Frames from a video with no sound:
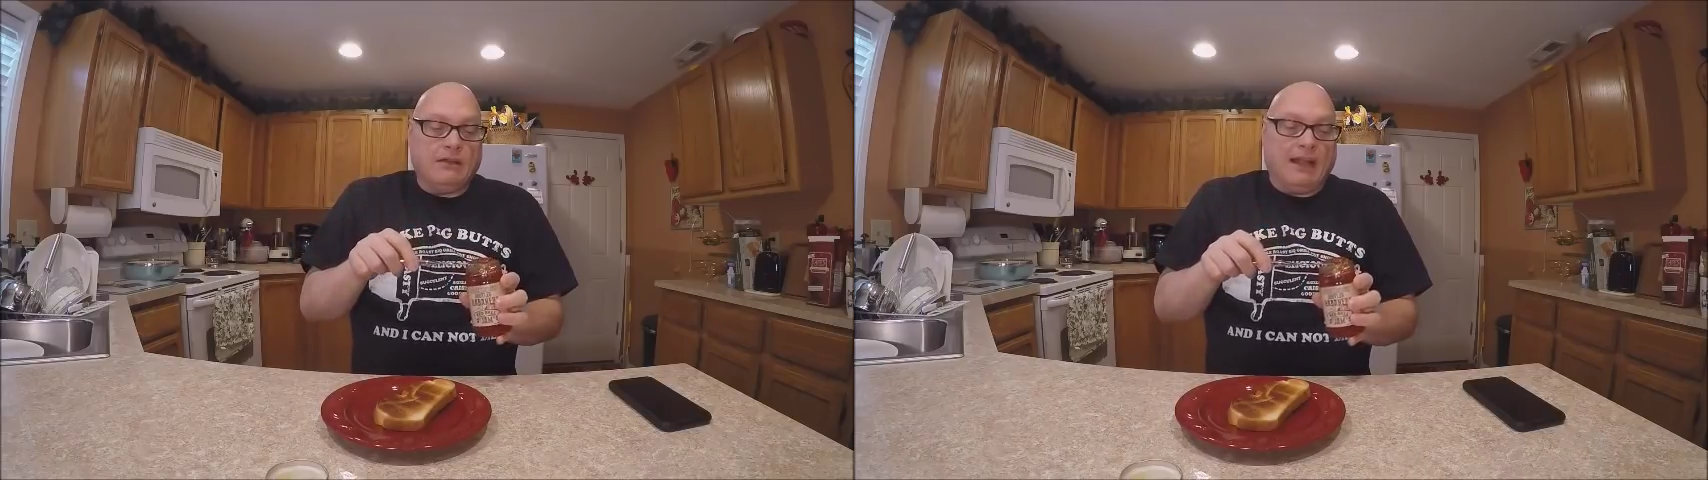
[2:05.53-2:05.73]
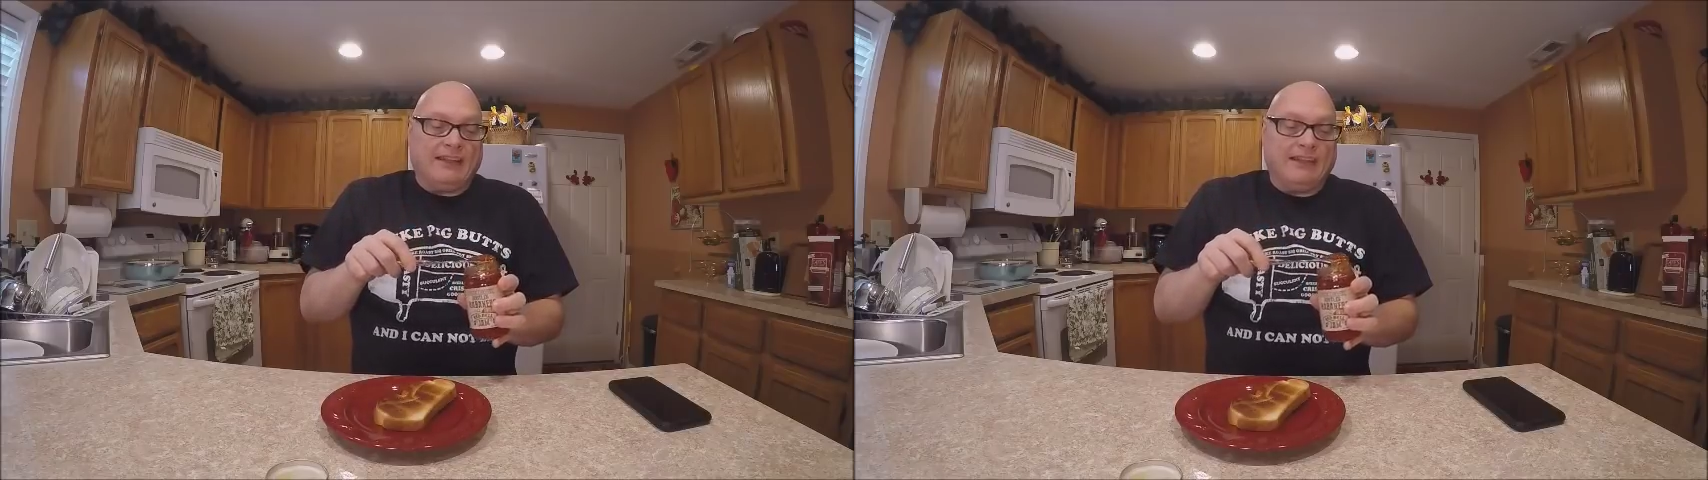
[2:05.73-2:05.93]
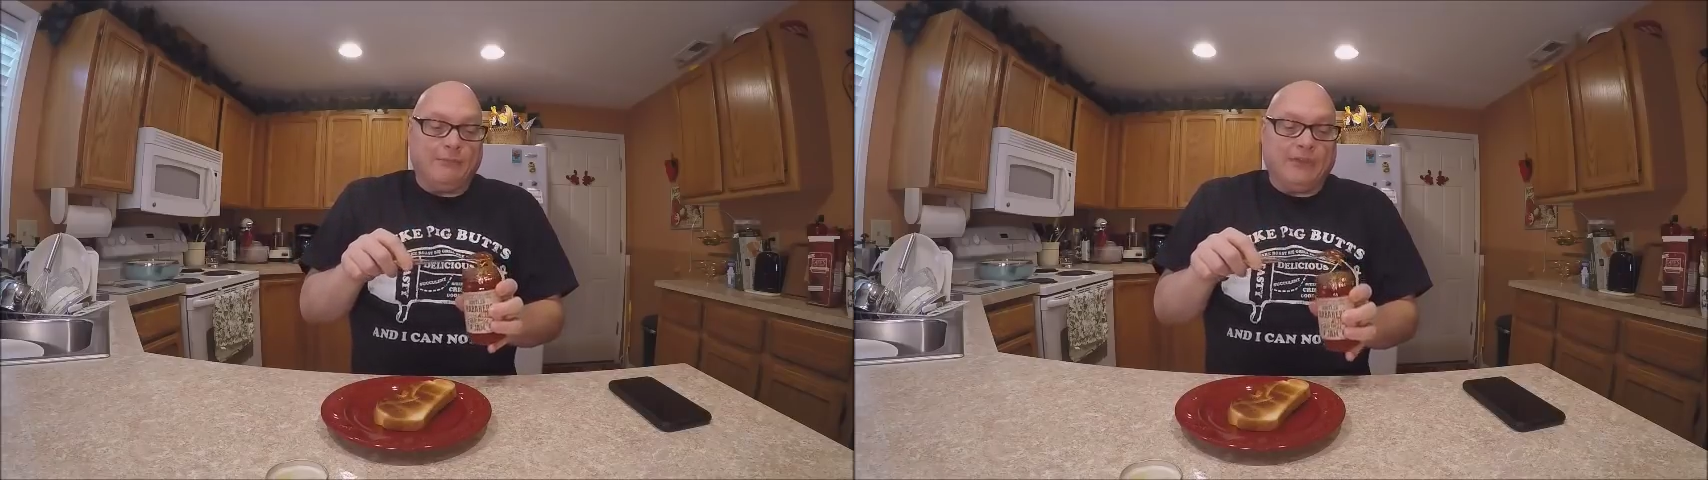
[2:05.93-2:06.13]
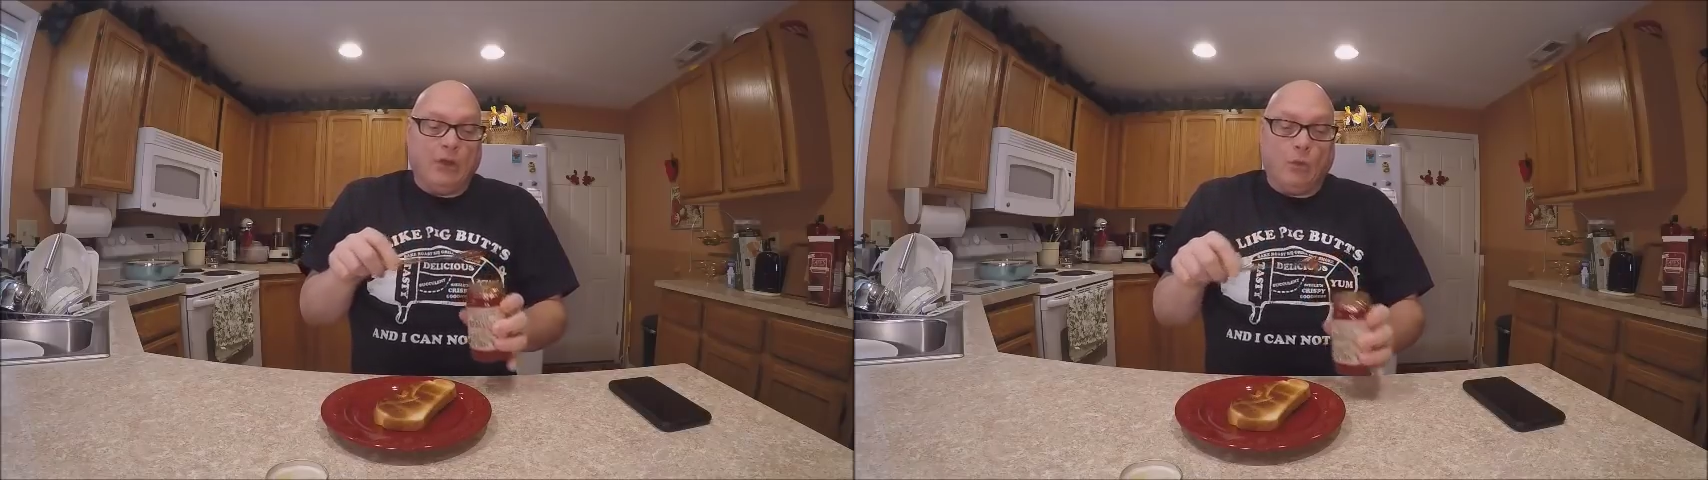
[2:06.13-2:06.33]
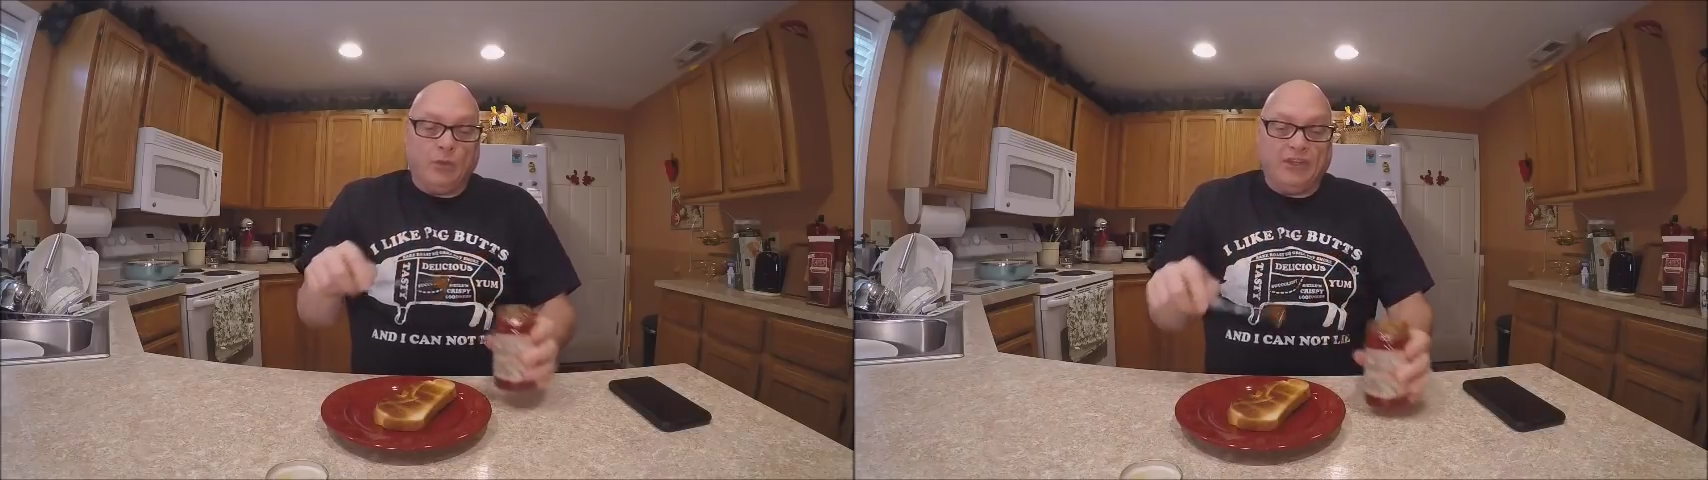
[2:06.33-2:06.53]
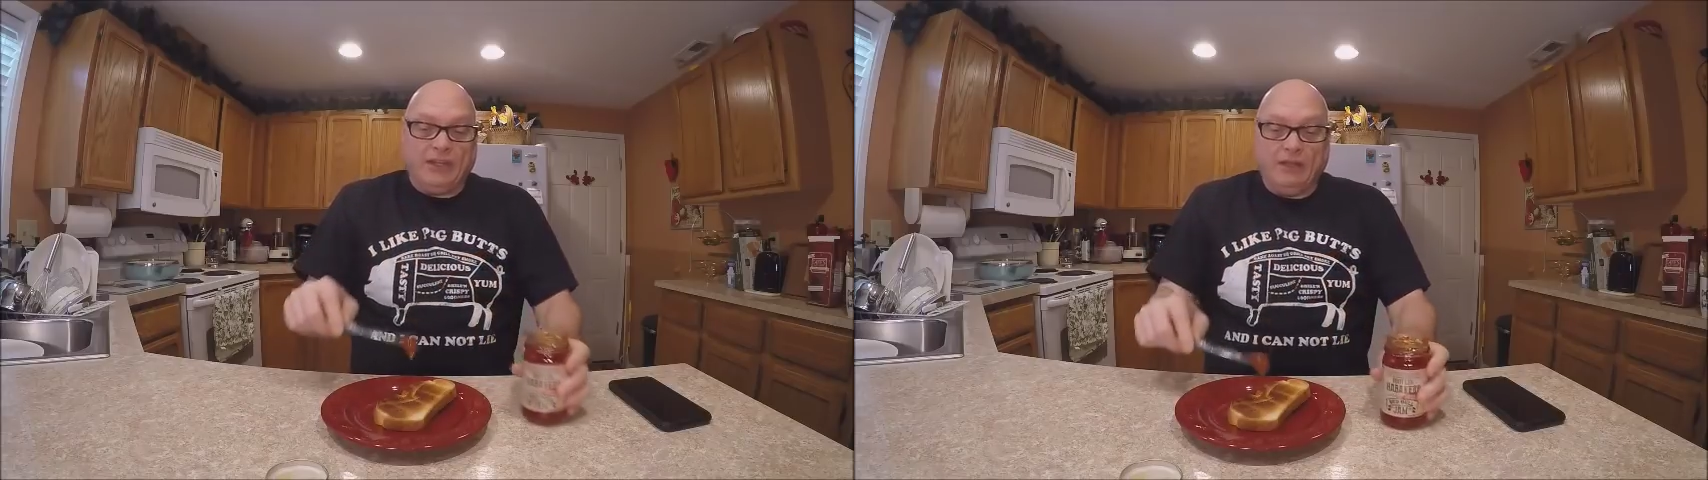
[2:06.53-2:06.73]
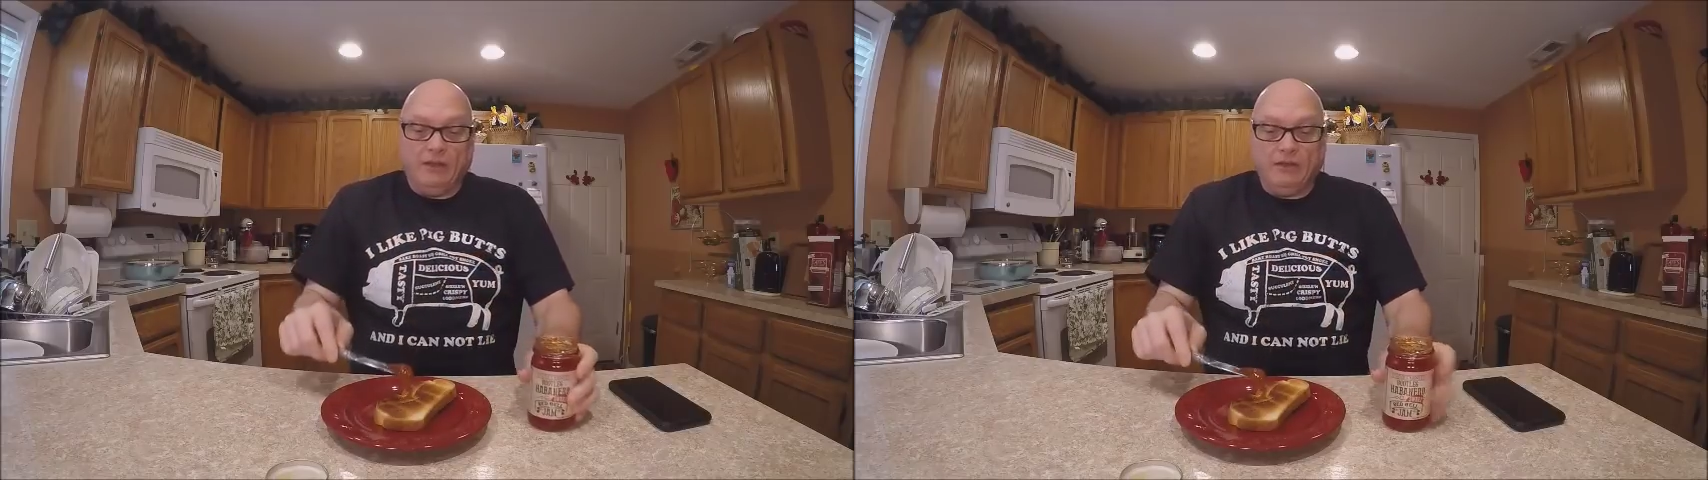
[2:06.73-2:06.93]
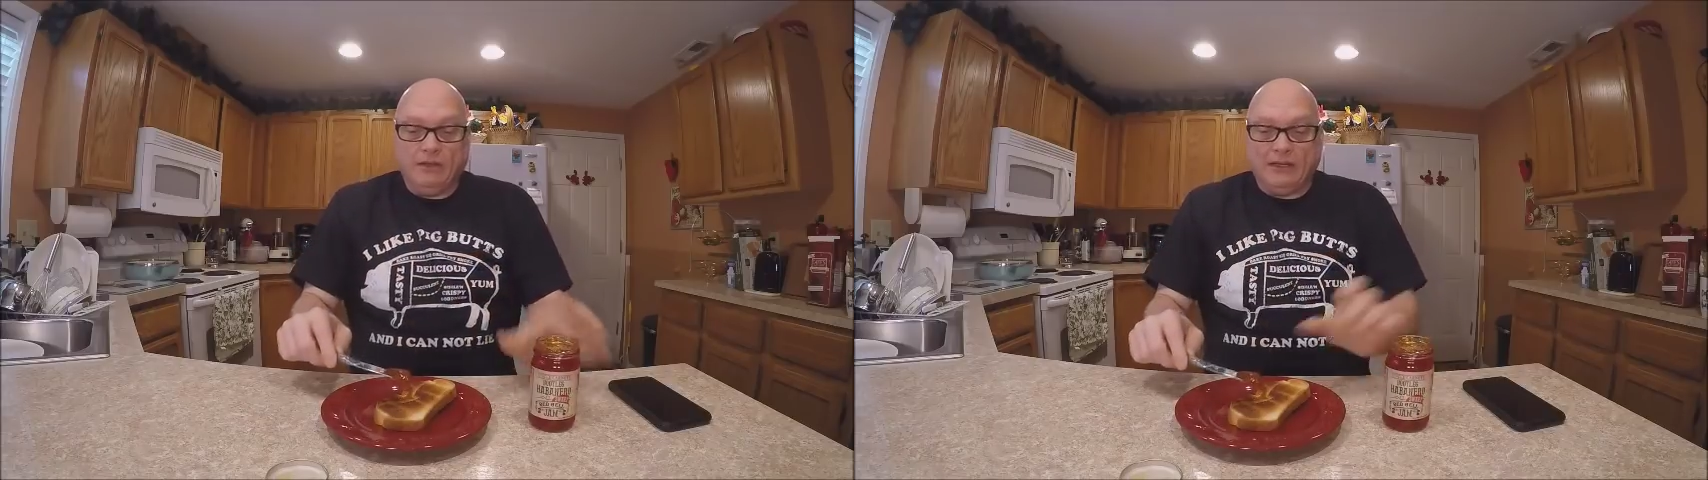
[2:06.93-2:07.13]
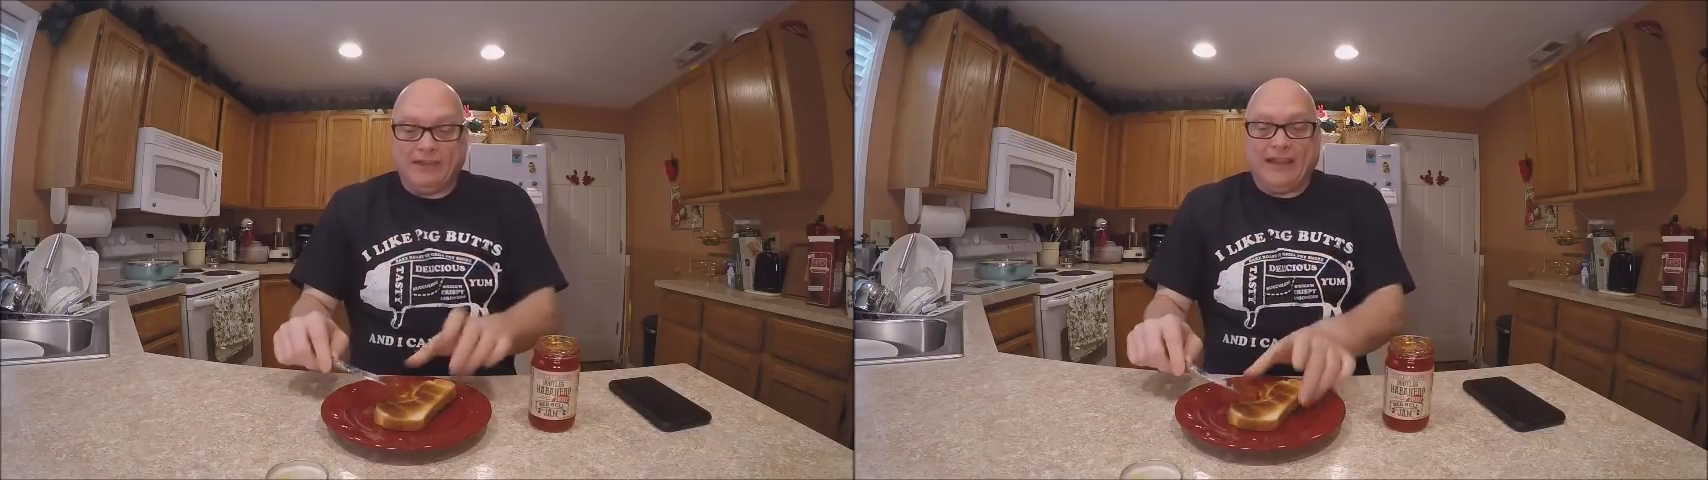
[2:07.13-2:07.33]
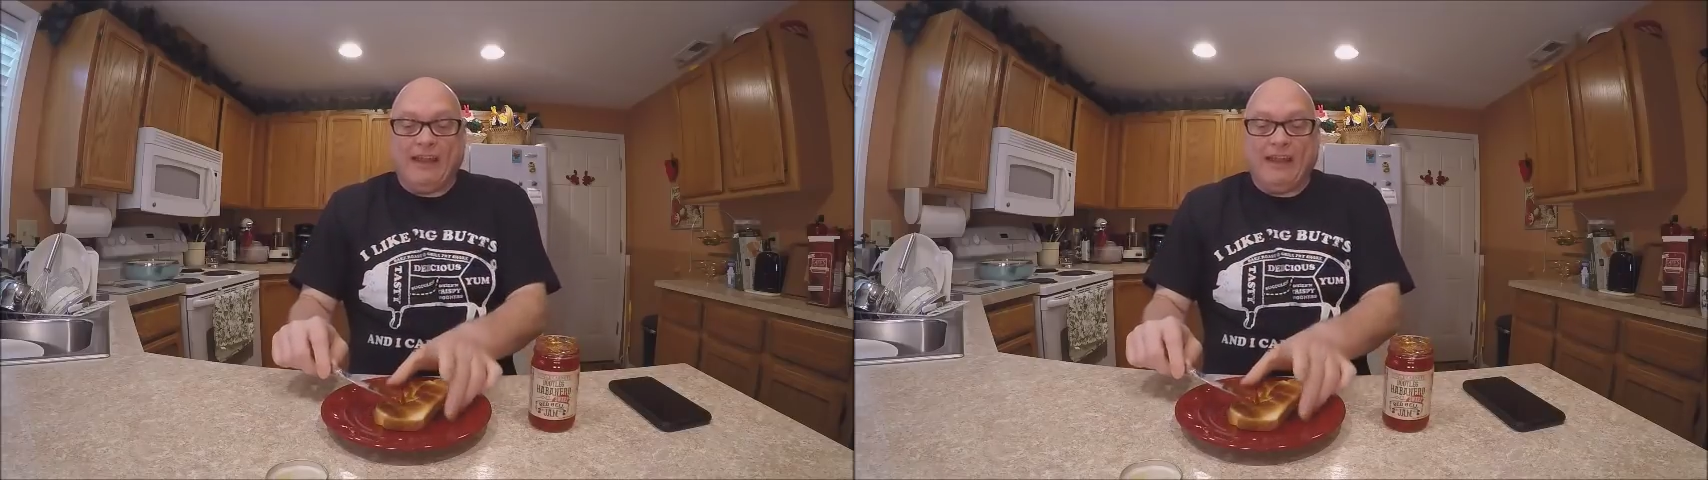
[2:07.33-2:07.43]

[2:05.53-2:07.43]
on some toast. Because